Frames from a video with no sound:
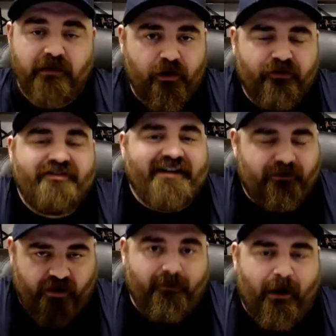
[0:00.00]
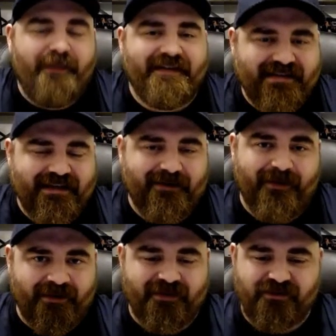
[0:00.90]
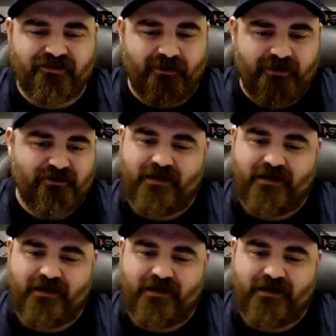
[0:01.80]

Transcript: little secret about the team in this scrimmage